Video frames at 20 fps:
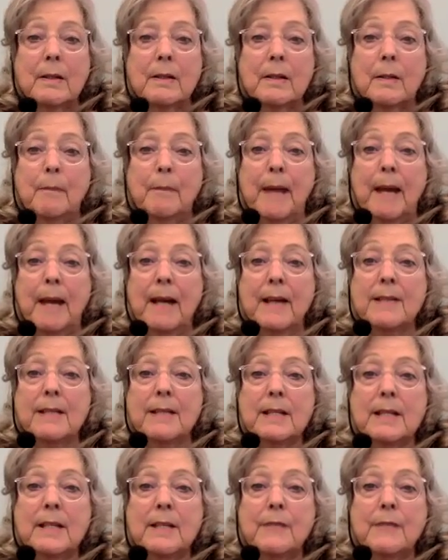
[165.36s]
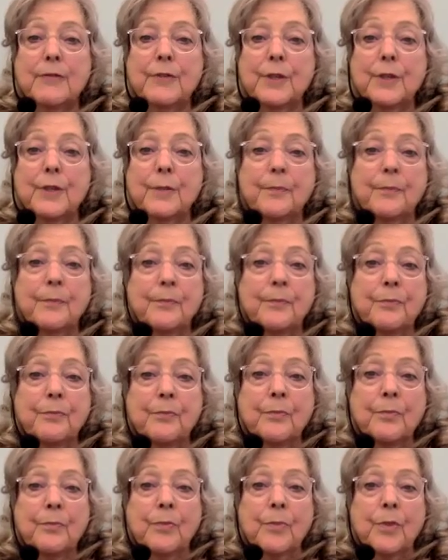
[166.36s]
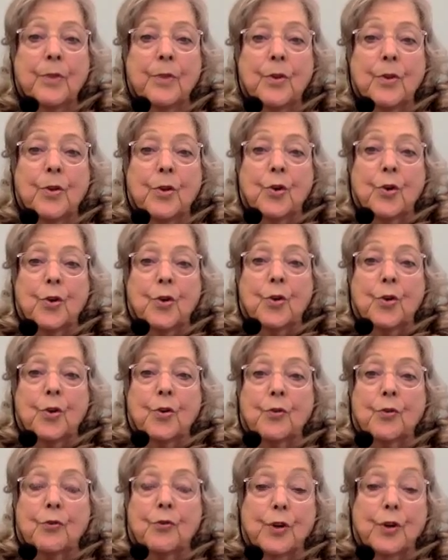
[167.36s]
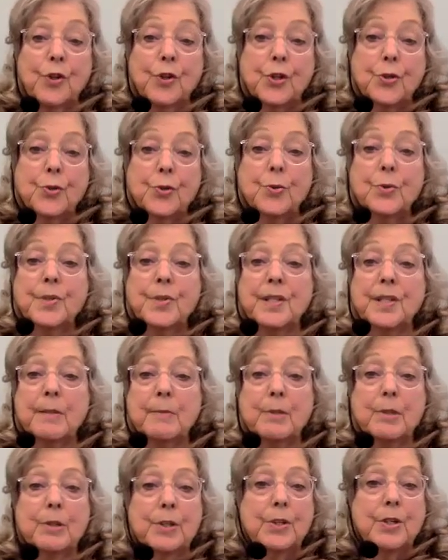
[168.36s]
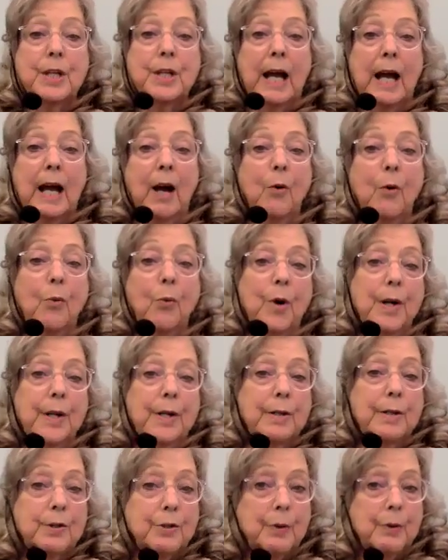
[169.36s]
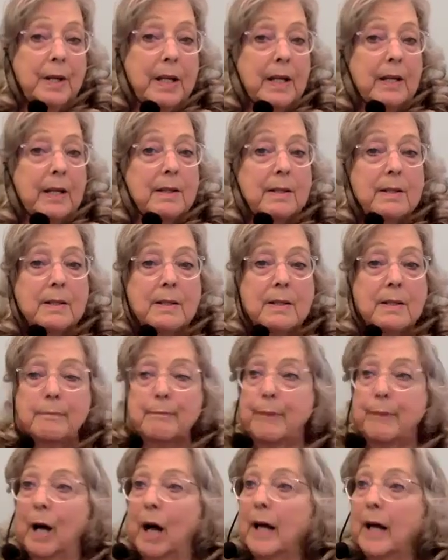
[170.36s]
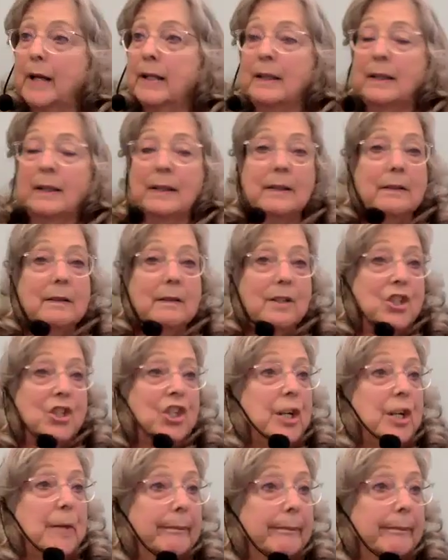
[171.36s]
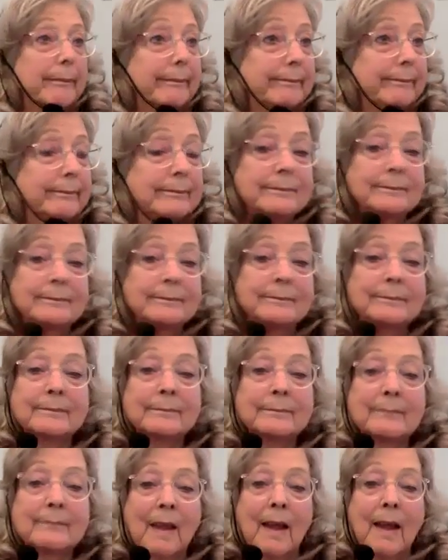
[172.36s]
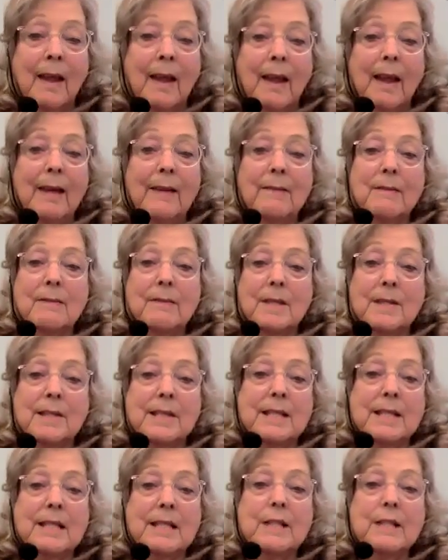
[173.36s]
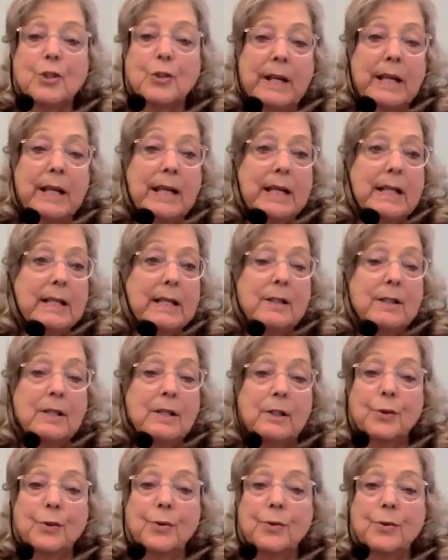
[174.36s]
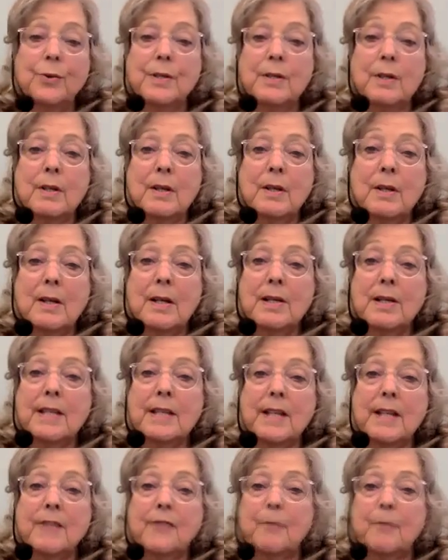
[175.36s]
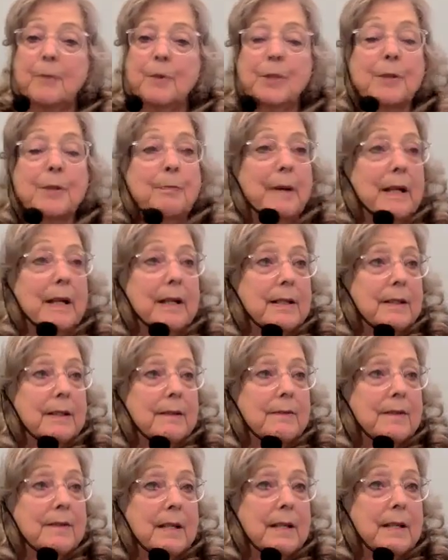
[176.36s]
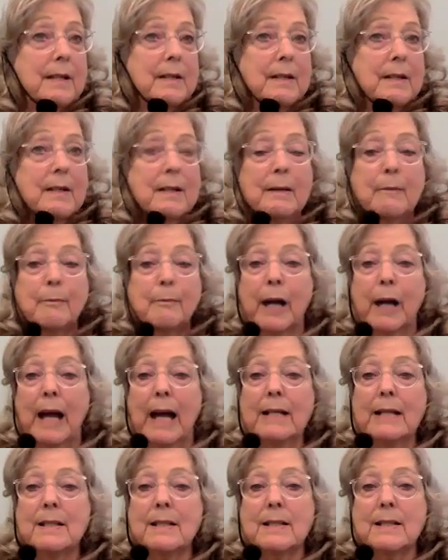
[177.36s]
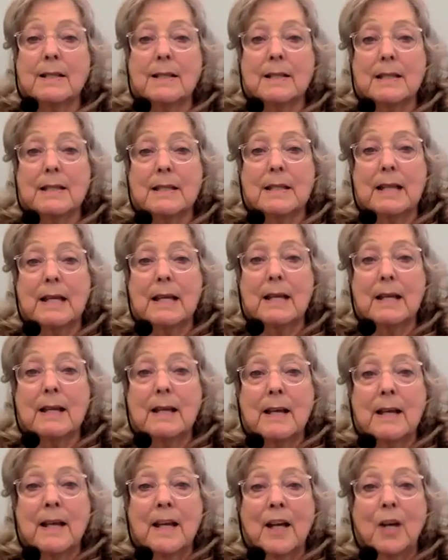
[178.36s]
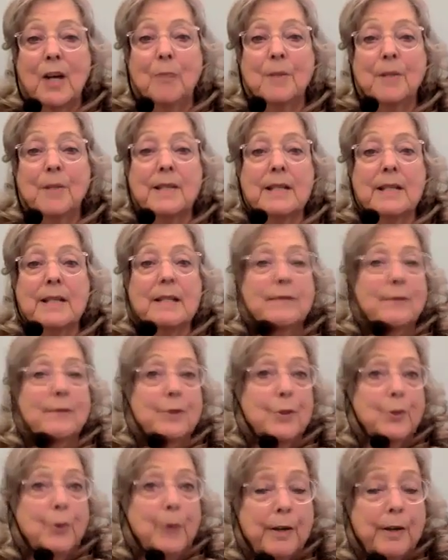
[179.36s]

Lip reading: capacity for virtue similar to how one trains the body in the gym. And the Sīla training includes a set of perspectives and practices that help us live with